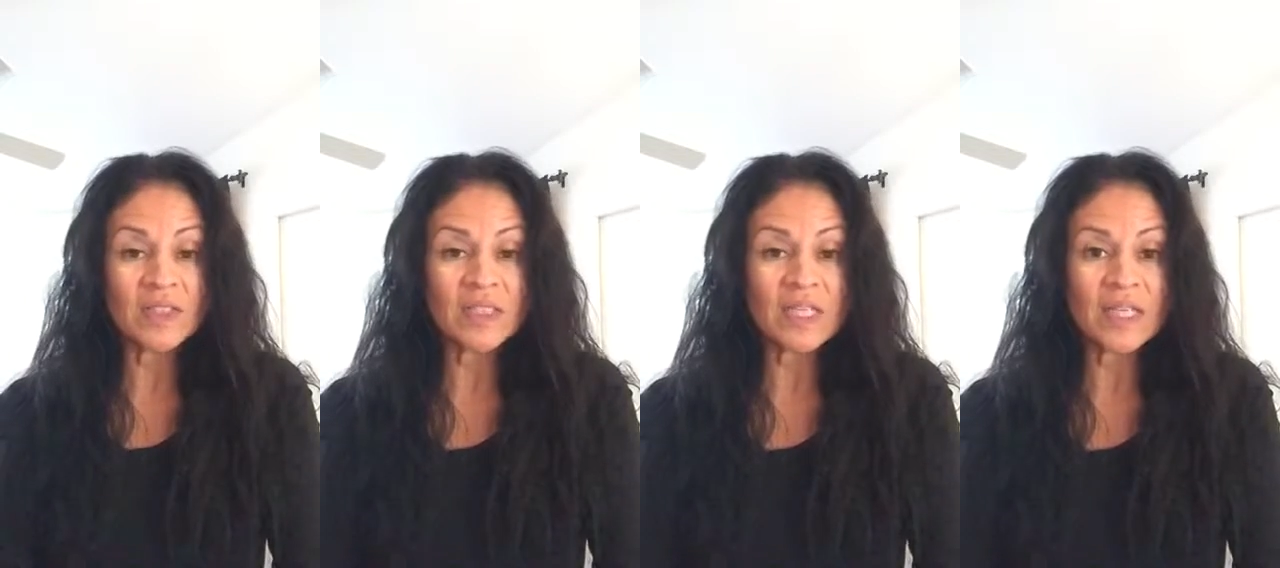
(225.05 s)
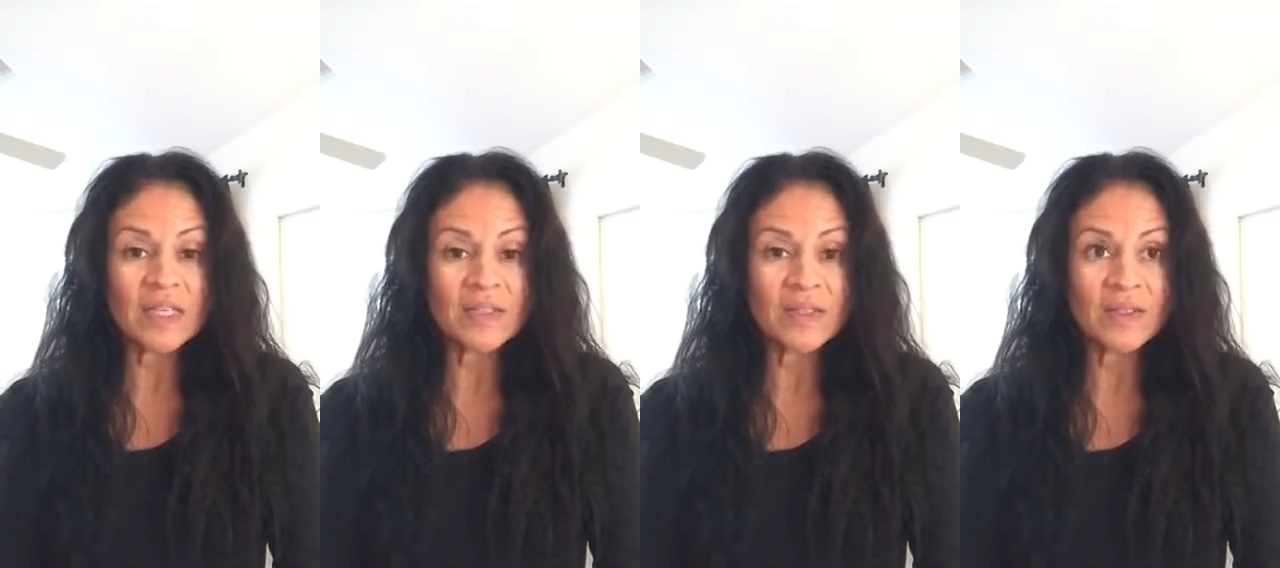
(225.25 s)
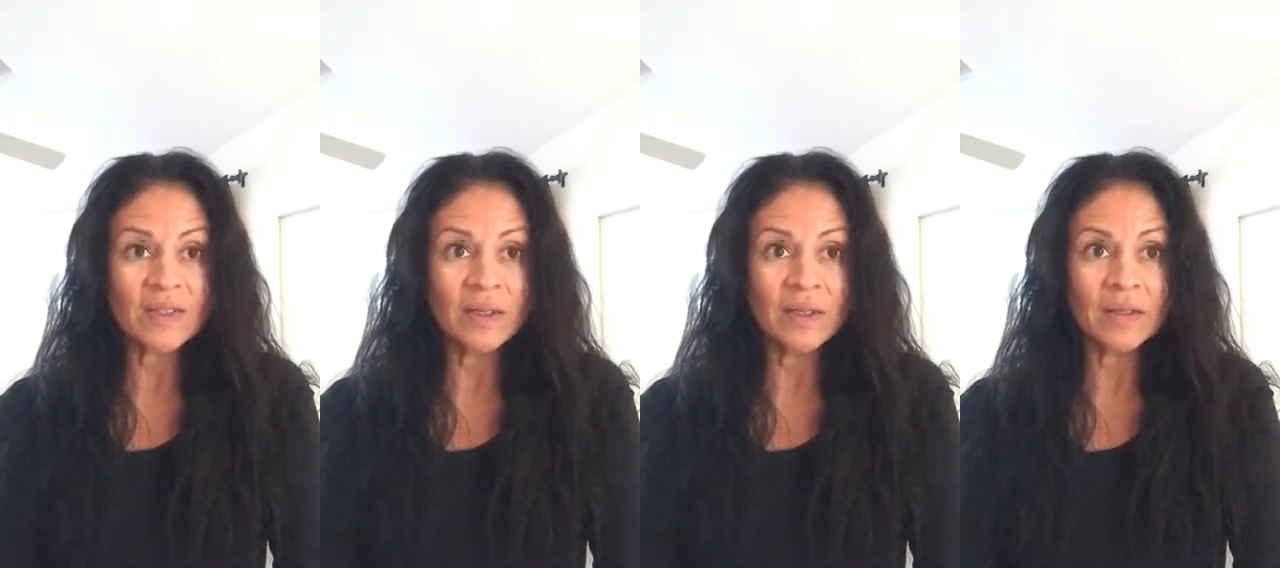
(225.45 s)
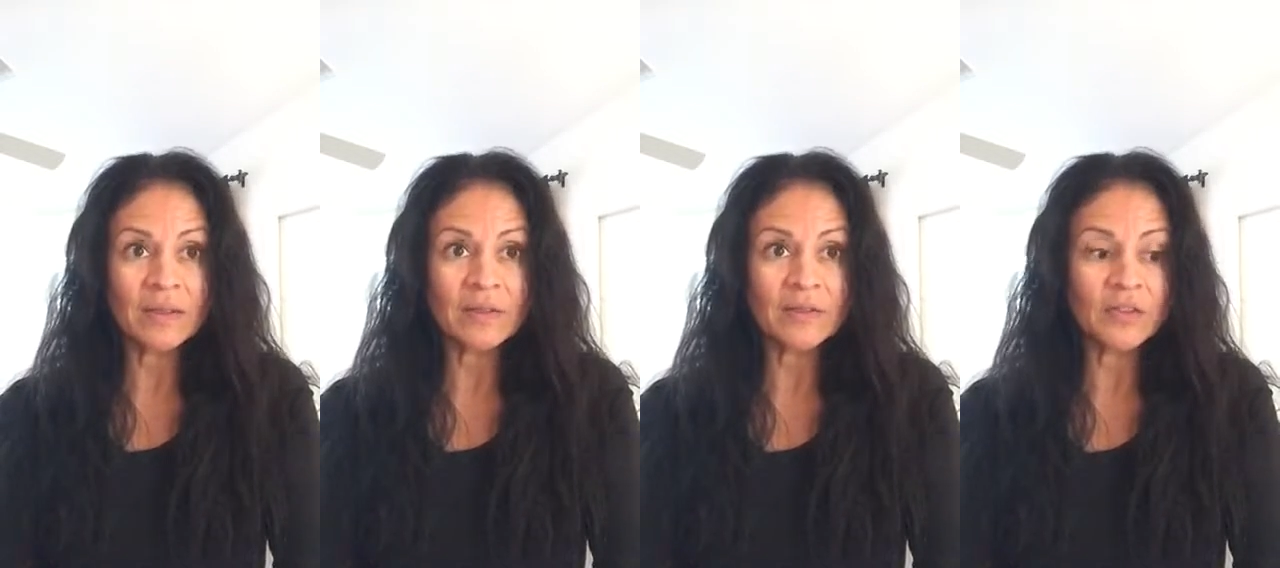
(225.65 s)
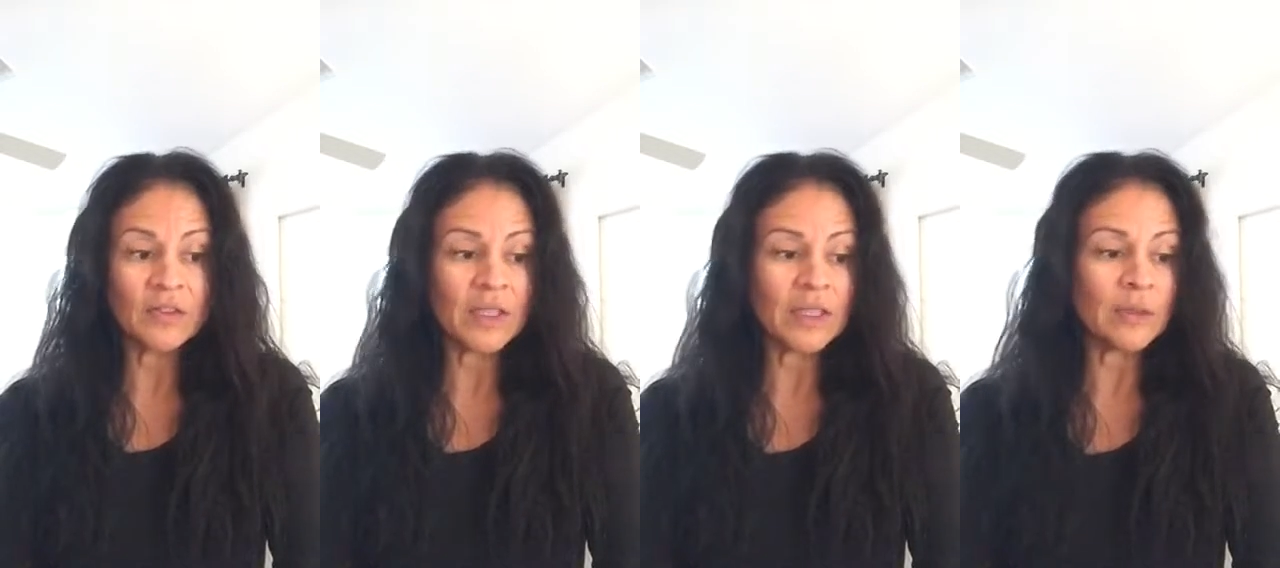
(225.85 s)
It tastes
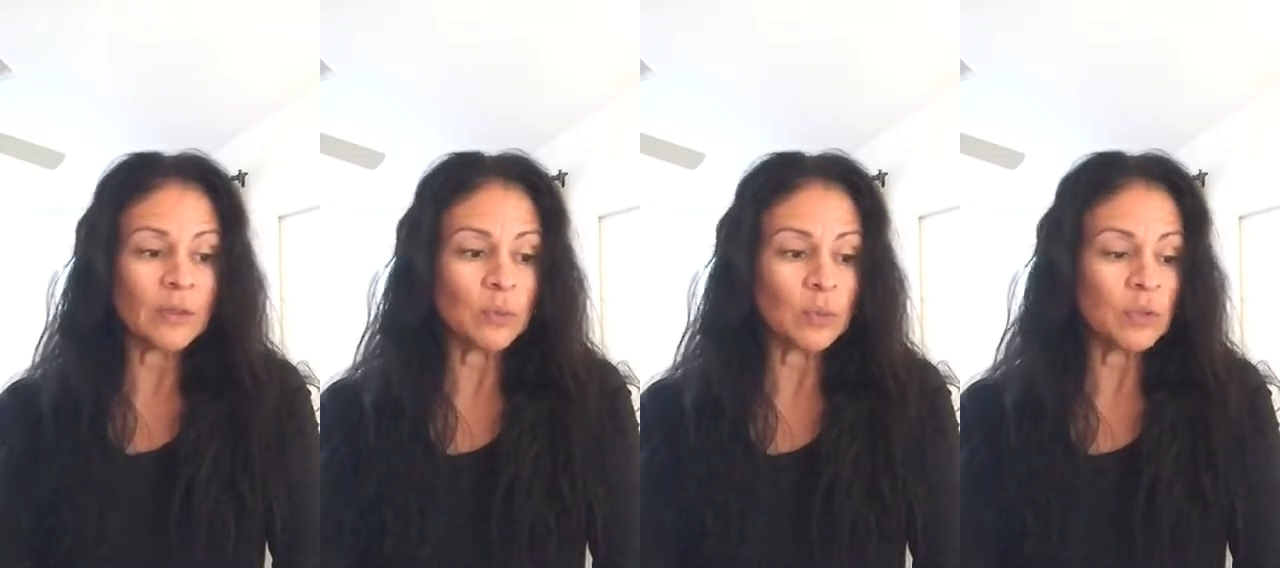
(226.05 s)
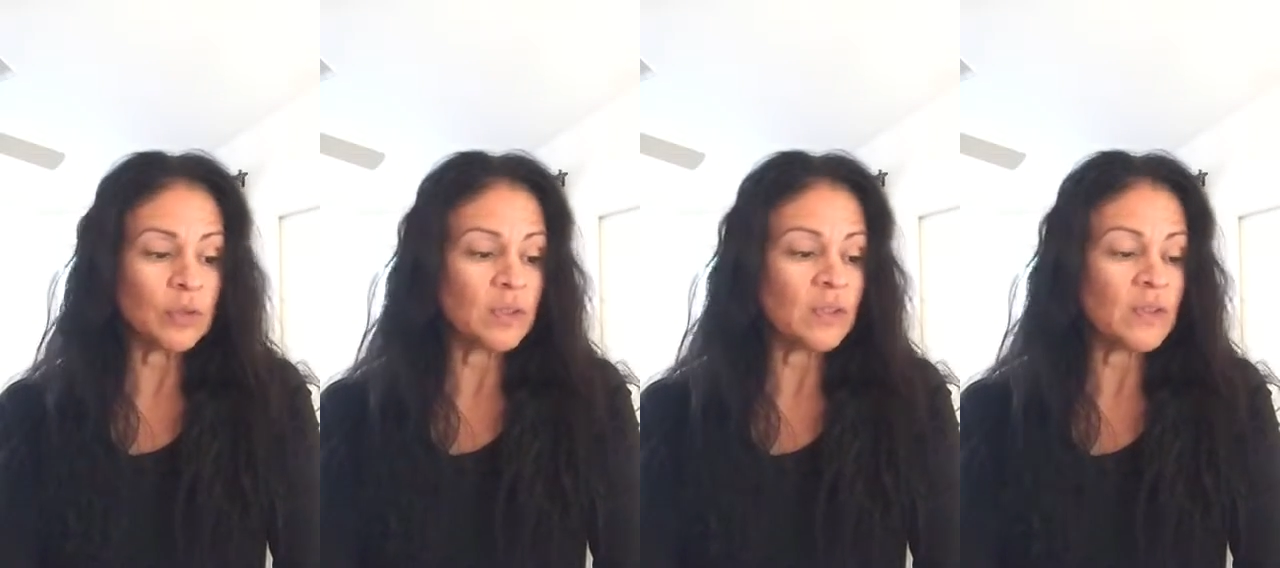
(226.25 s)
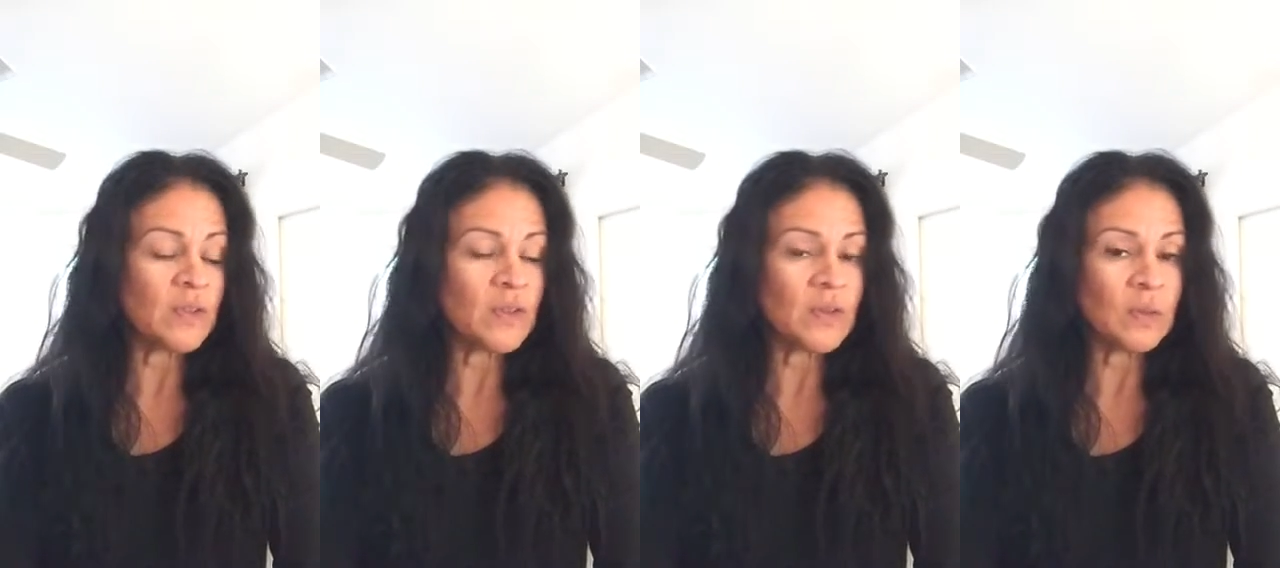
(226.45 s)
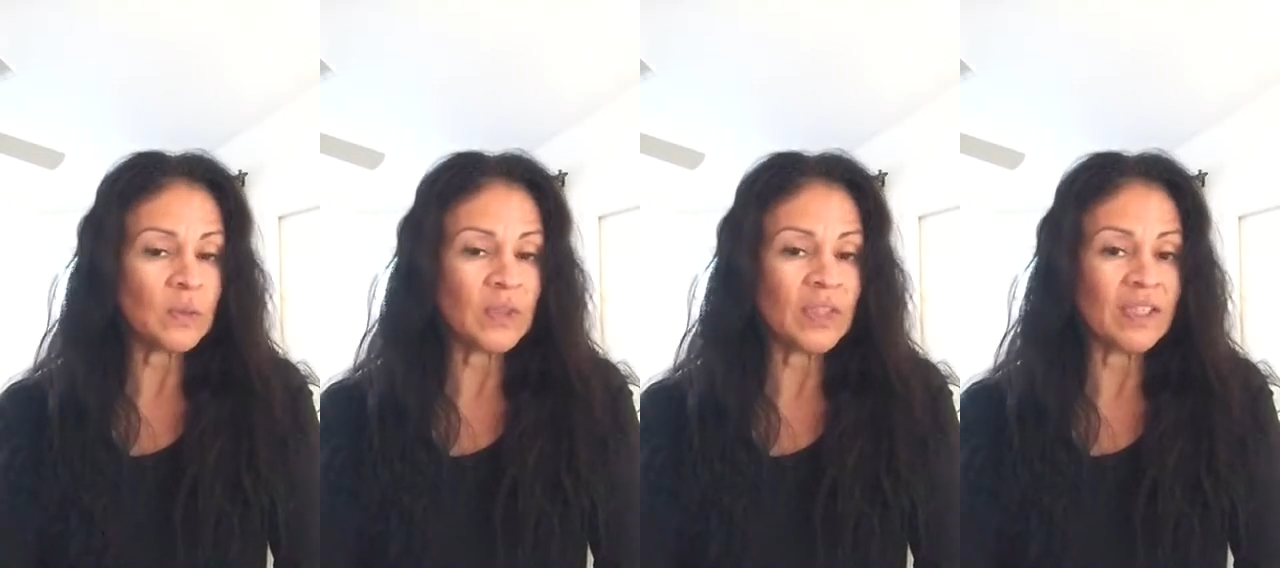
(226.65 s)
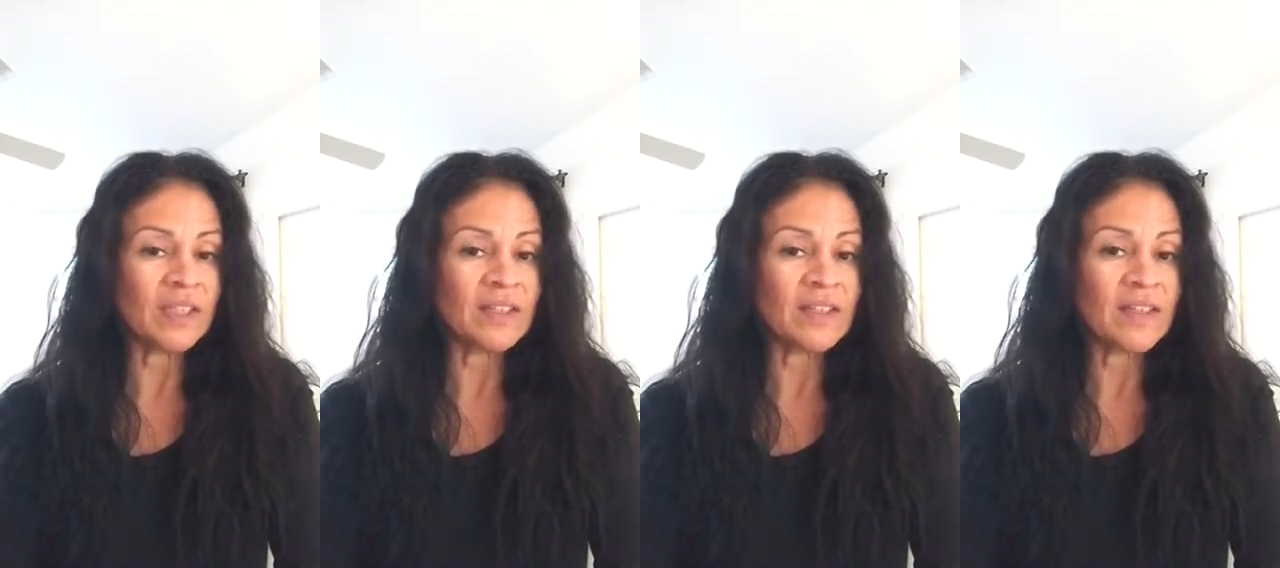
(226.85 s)
kind of like really
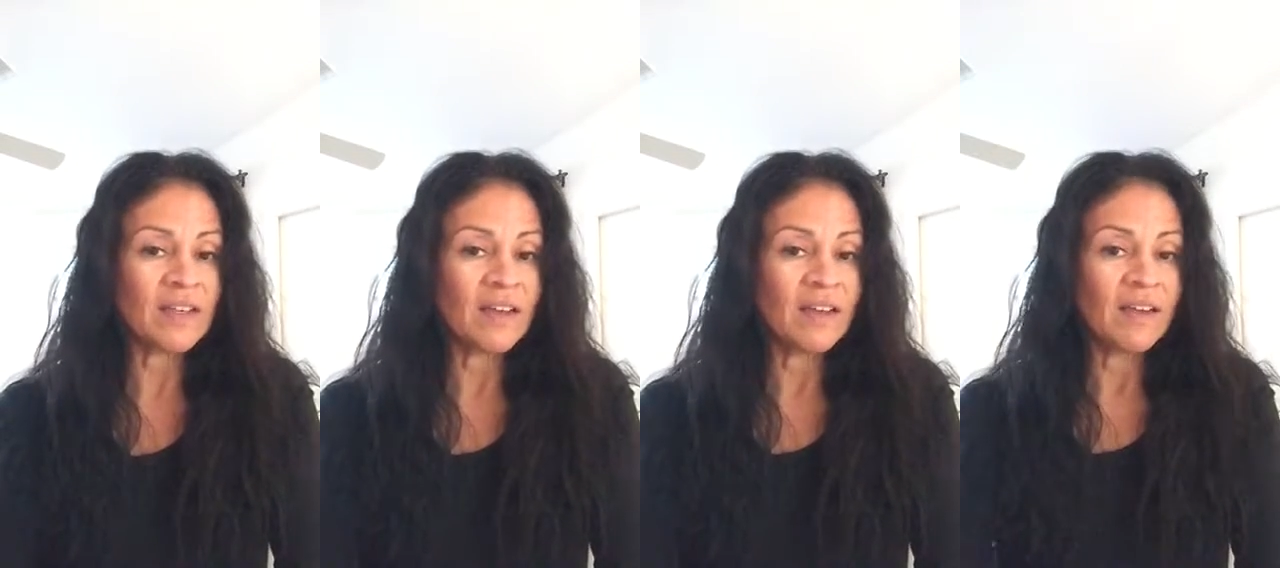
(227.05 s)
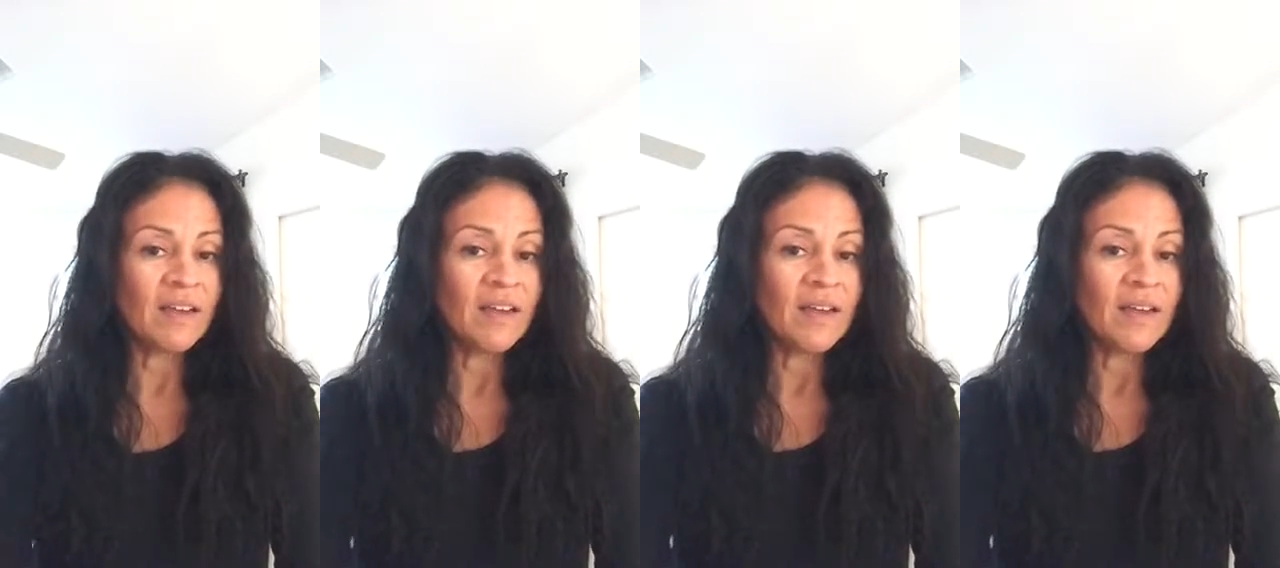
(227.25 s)
sweet.